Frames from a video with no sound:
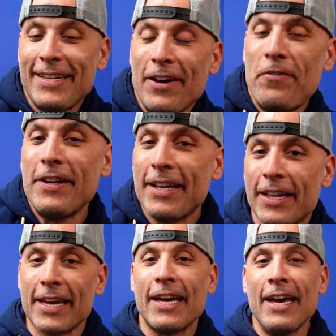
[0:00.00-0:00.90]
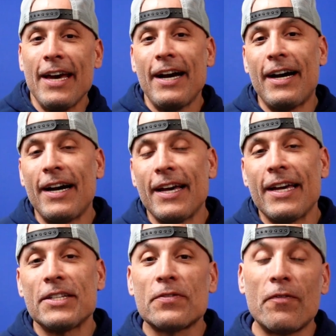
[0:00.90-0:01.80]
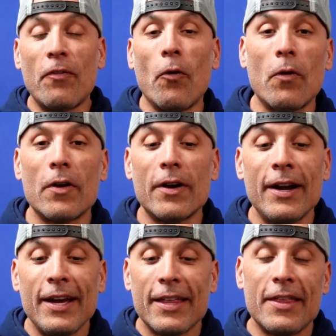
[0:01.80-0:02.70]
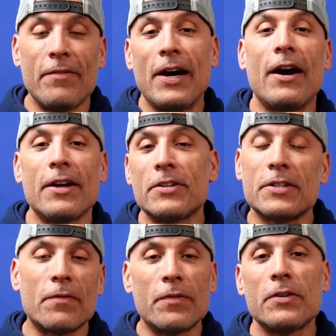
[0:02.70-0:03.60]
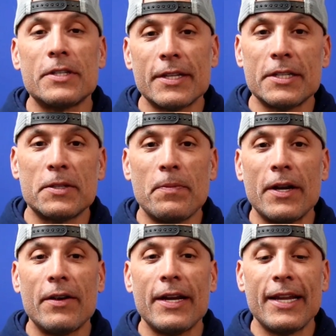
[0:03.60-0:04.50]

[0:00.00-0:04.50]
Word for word: definitely uh, is for the values, the fruits of the spirit,